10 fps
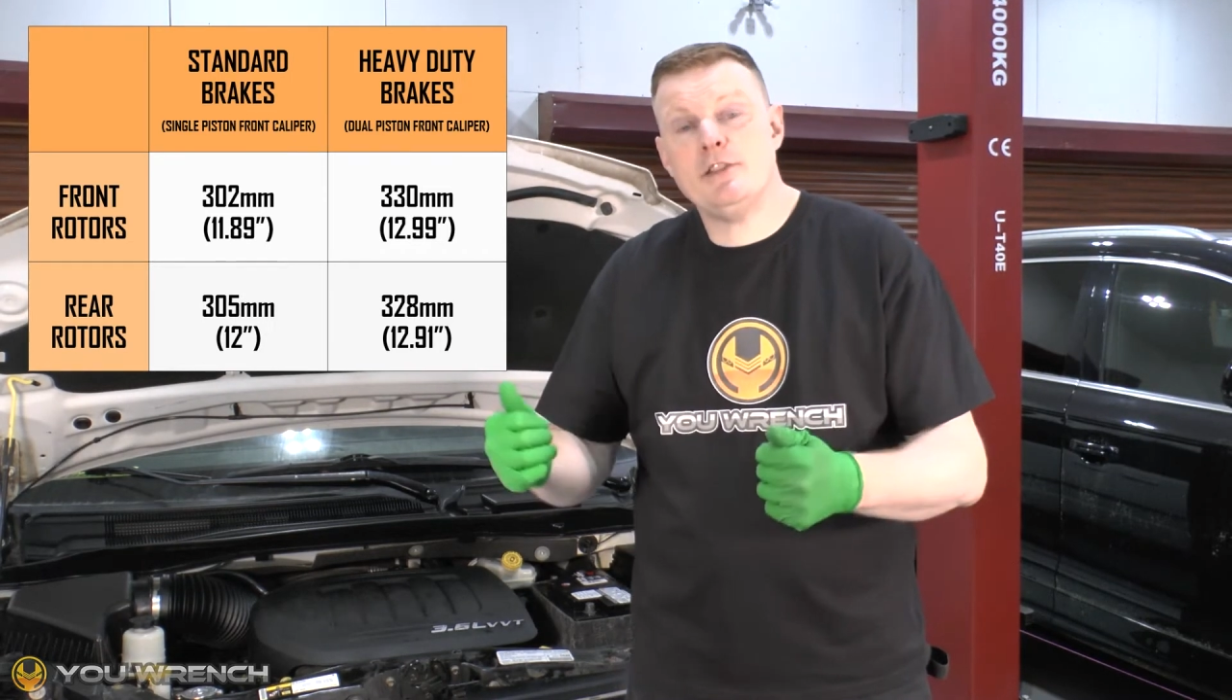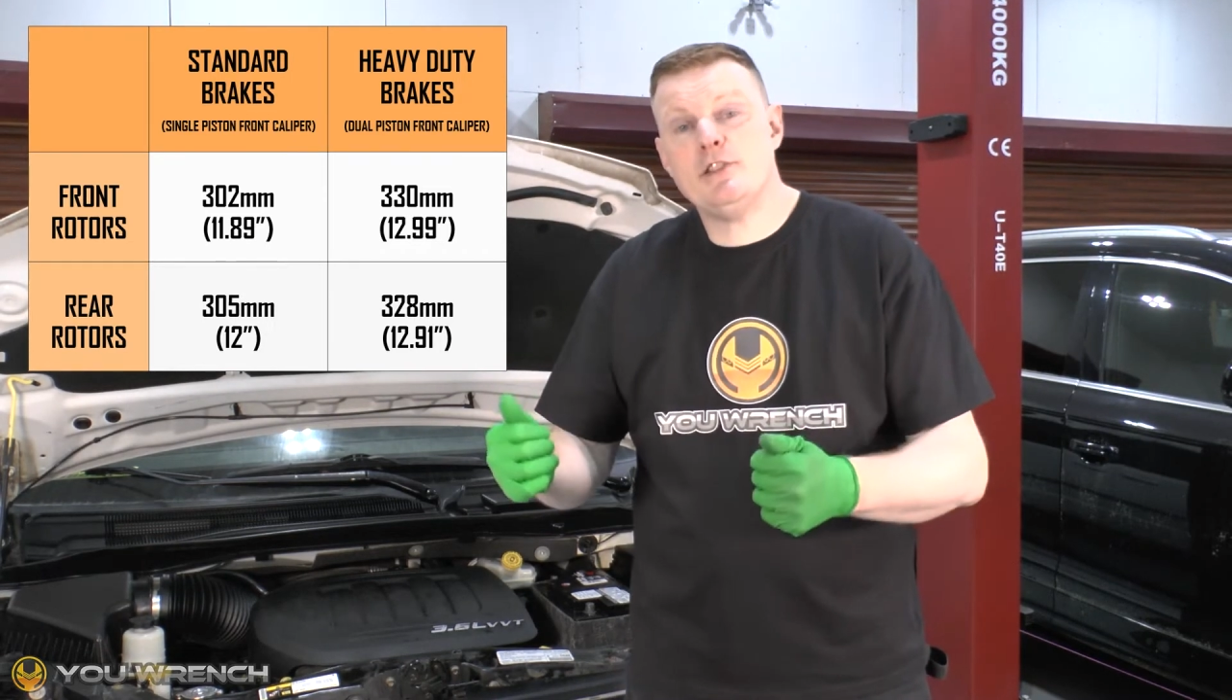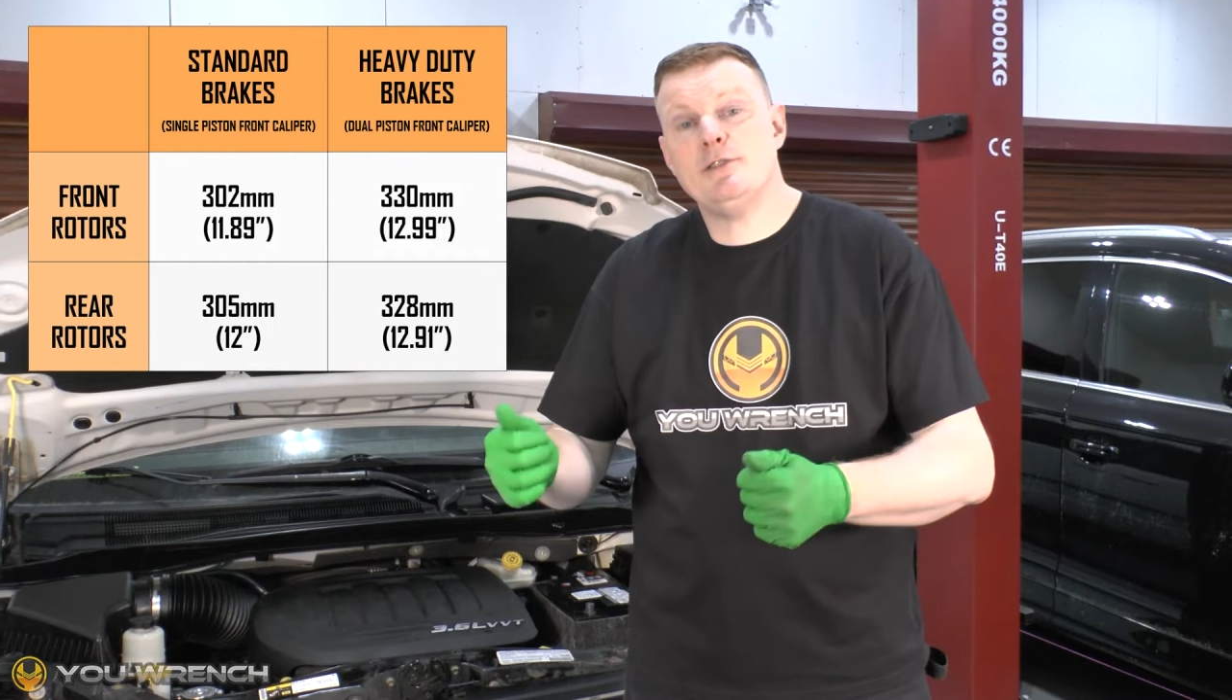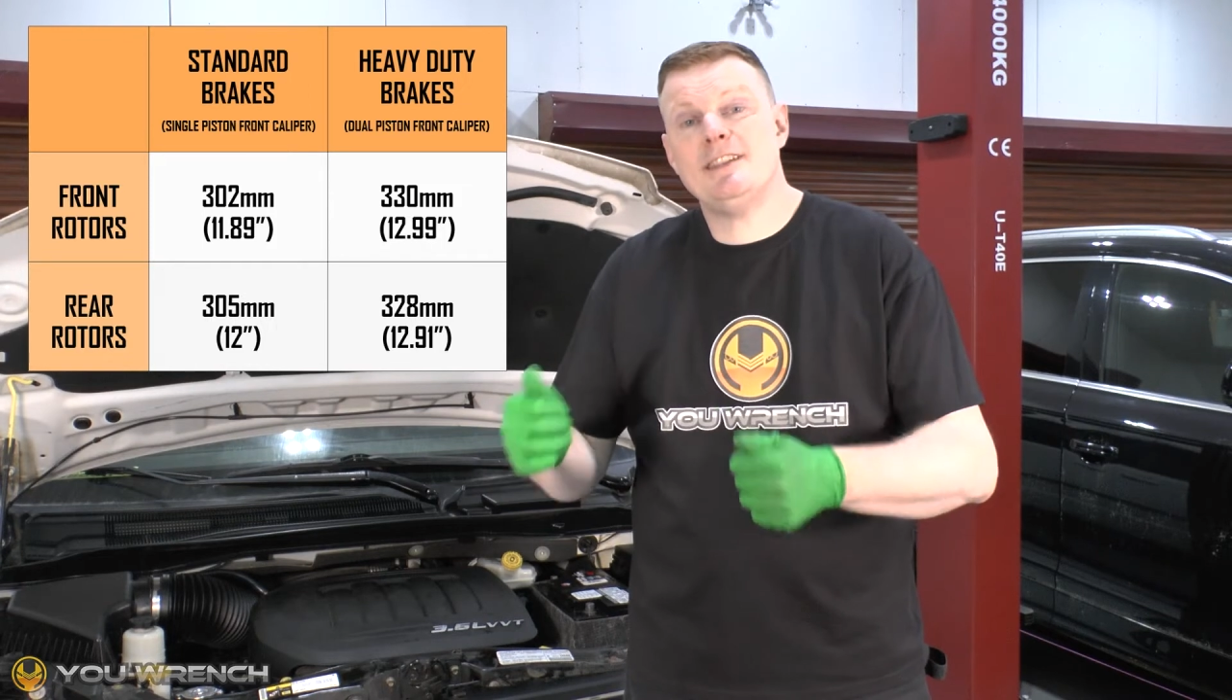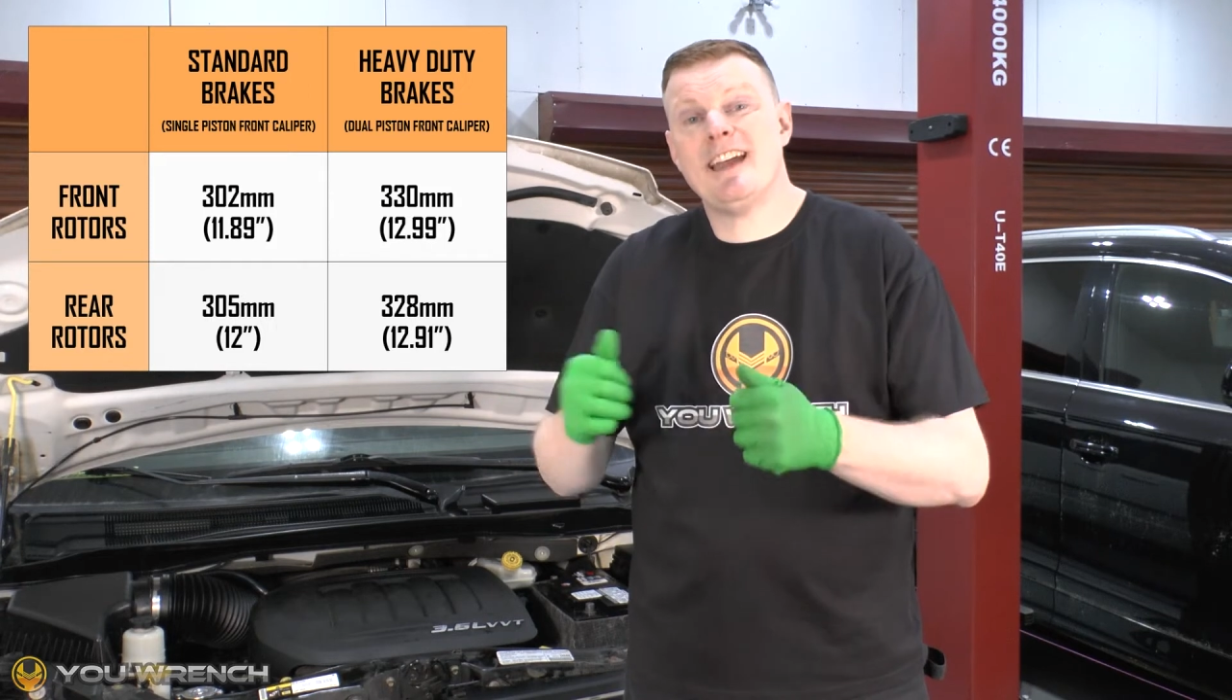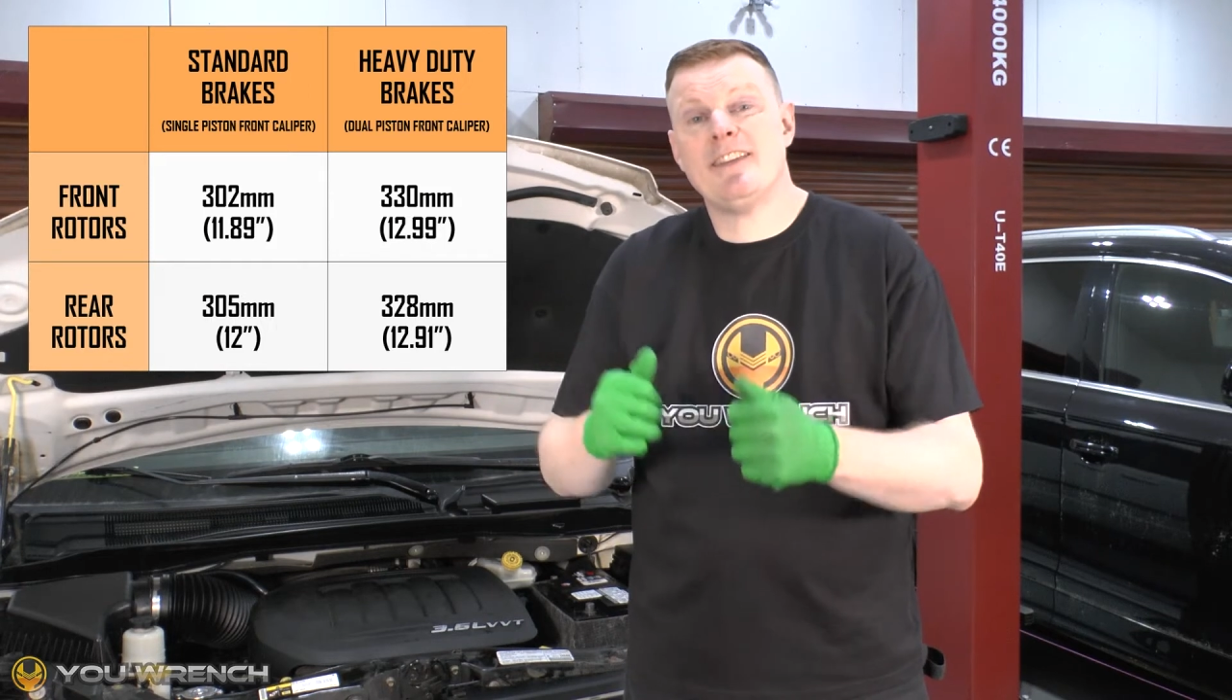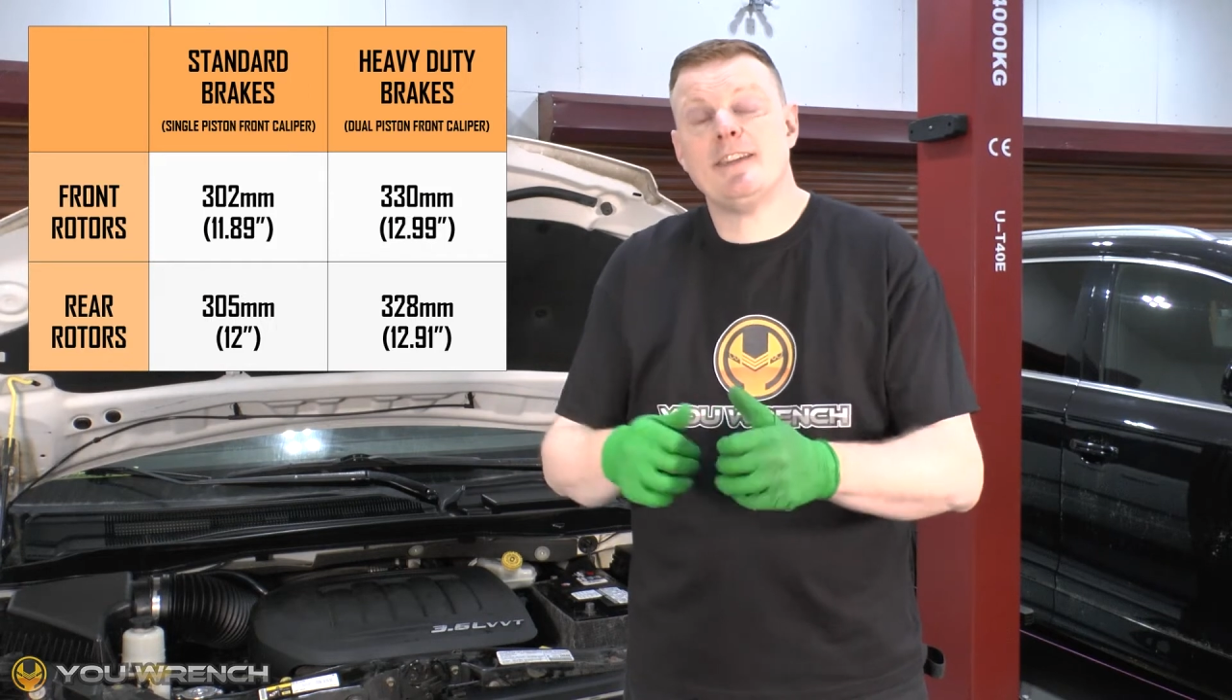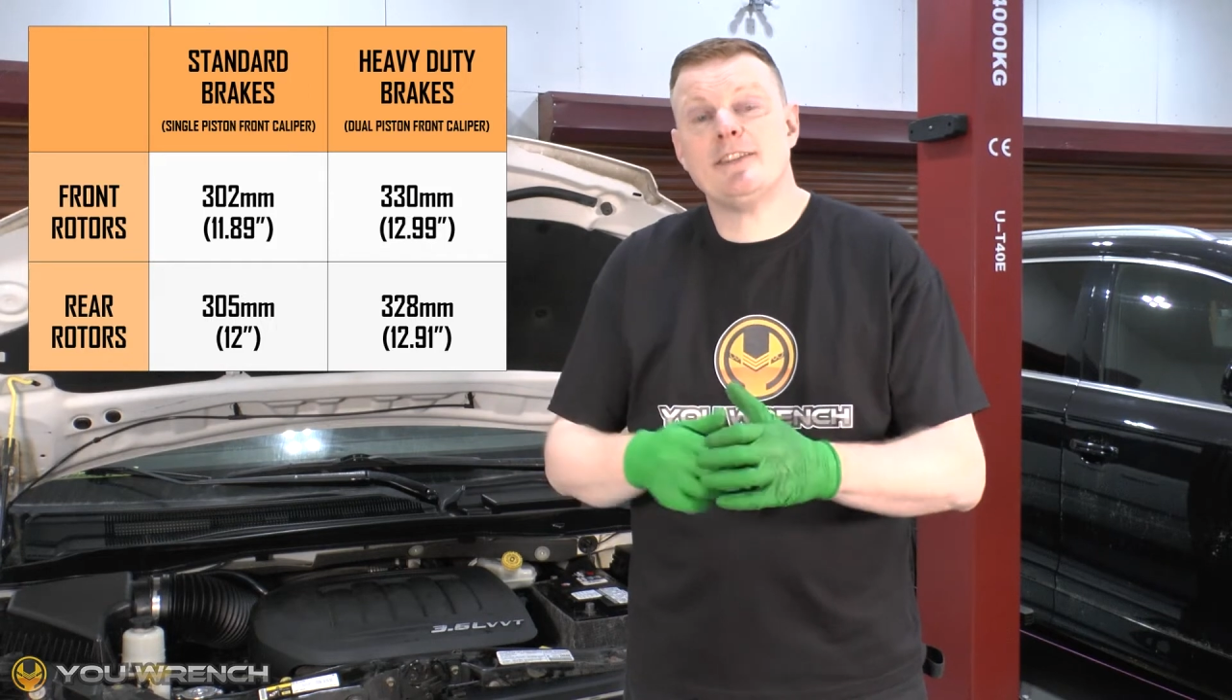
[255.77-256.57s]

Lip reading: duty and